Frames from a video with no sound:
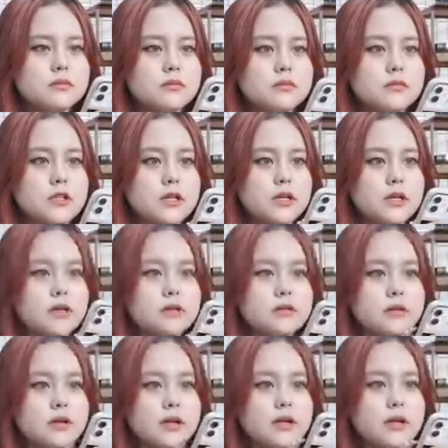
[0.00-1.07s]
Hmm, I
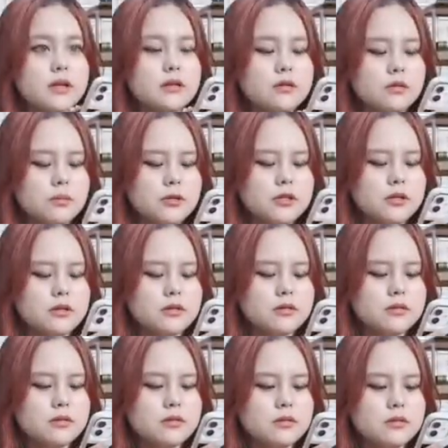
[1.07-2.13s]
can't, I can't open it.
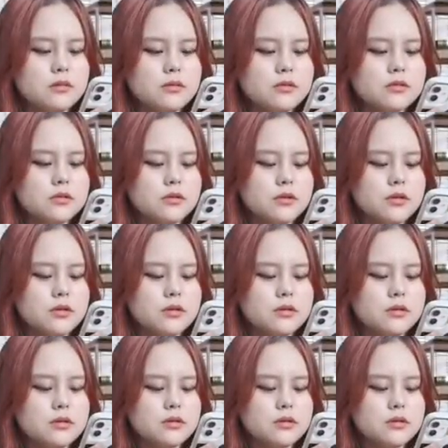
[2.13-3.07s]
What's going on?